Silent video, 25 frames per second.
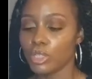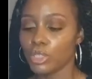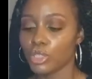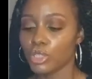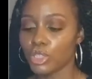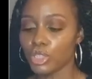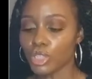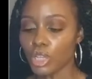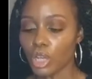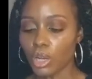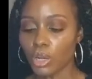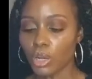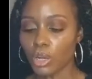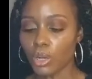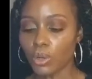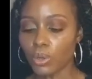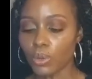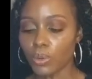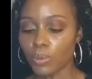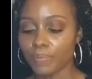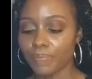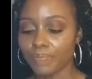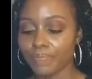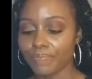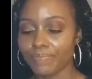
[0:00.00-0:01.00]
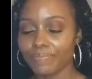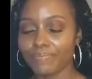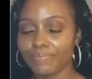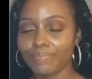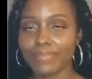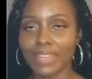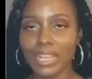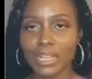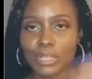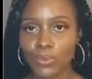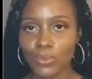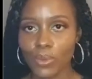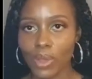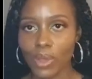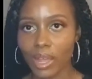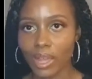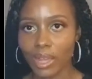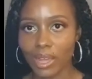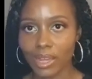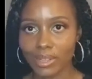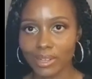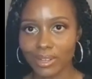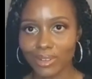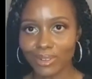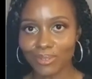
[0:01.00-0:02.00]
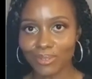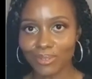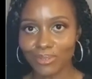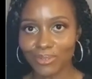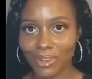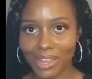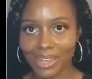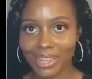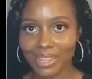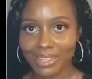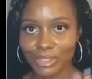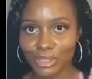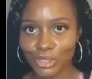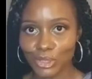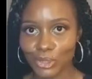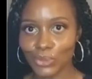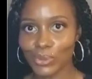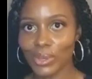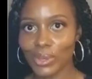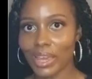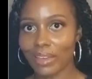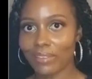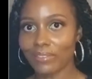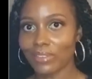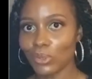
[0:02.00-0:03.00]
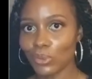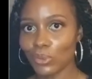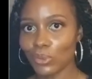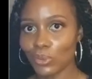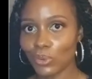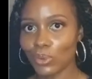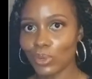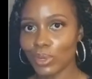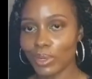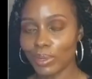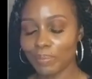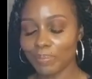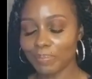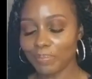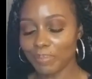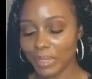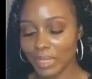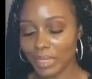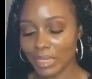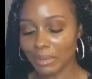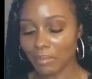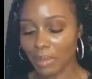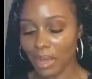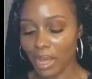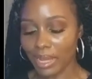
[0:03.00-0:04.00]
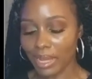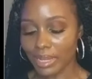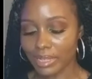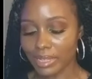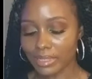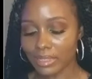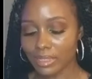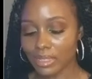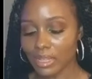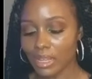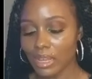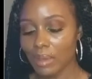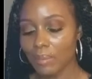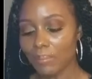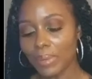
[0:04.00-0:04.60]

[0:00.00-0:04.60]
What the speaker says: So that's why I don't weigh too heavy on BMIs.